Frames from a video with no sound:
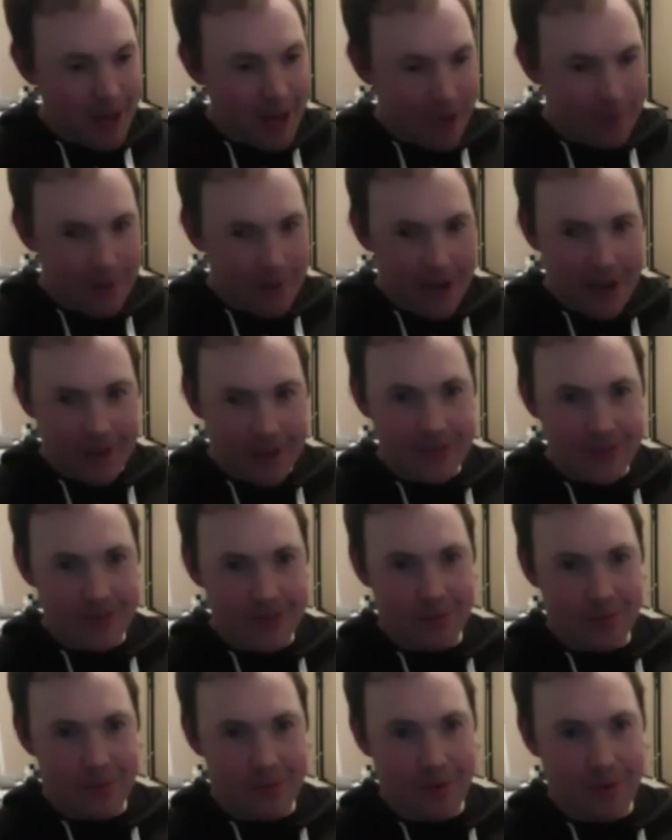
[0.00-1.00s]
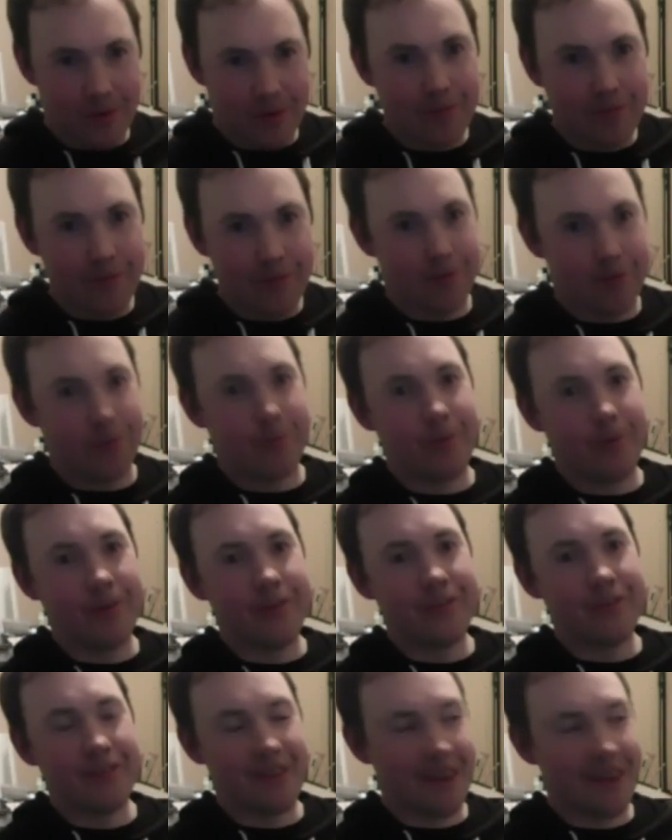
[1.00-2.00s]
boxes were more affordable
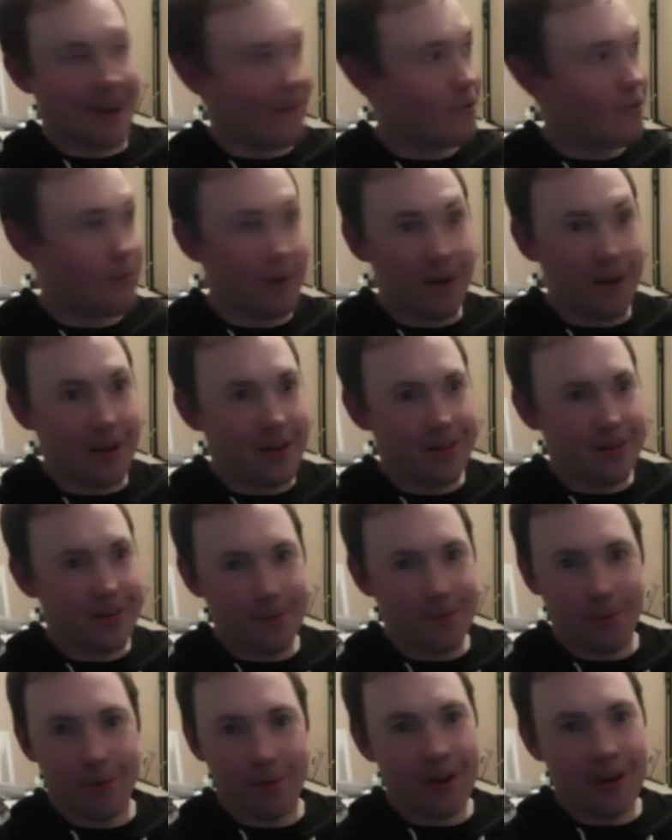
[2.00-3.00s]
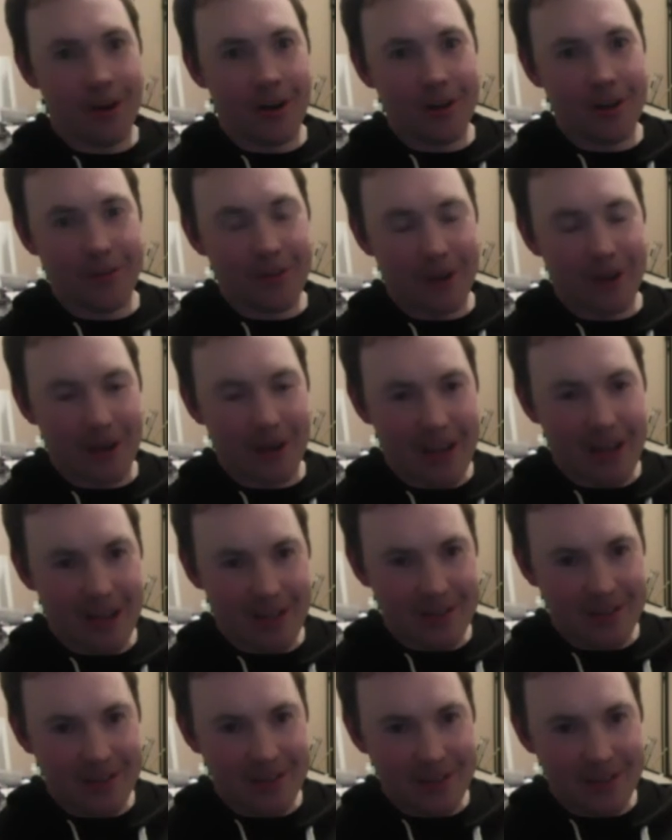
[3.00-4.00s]
so that everybody could just put all of their
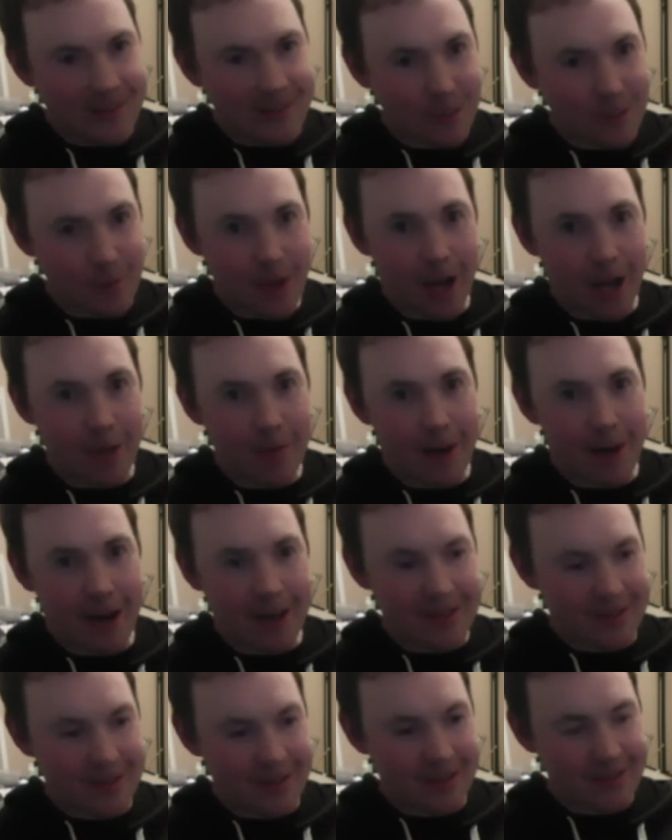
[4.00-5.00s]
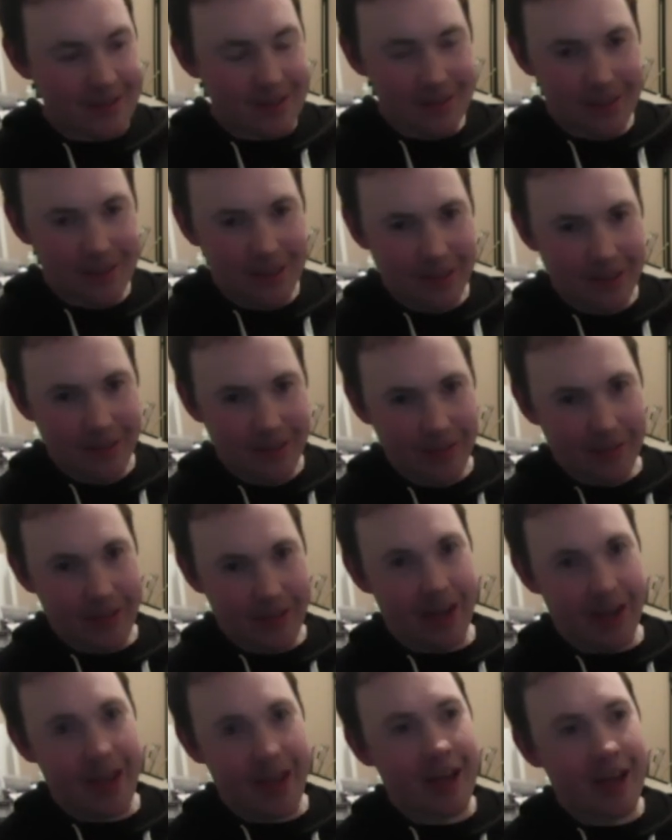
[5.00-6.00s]
cans into six pack boxes and
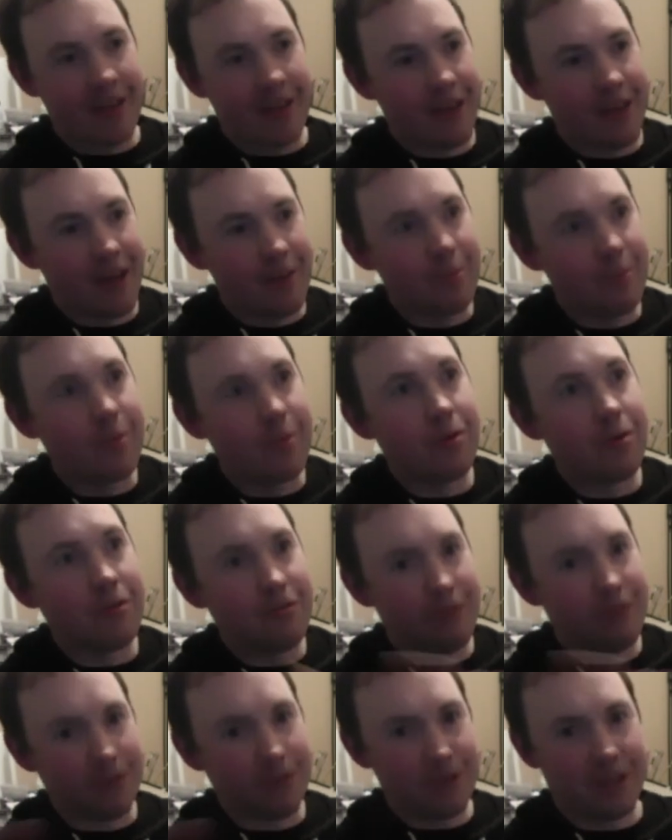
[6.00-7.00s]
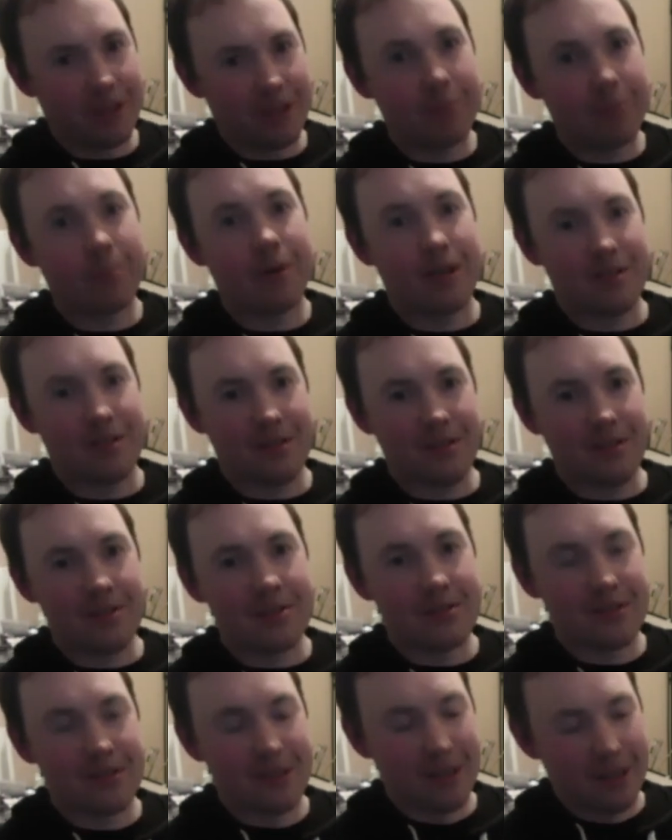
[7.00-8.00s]
have that beautiful shelf
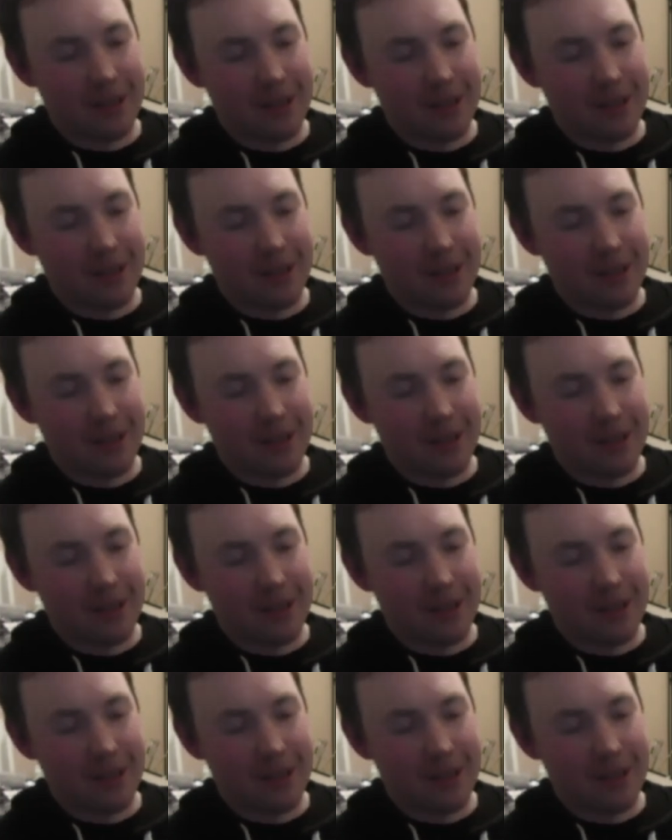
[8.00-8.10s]
presence.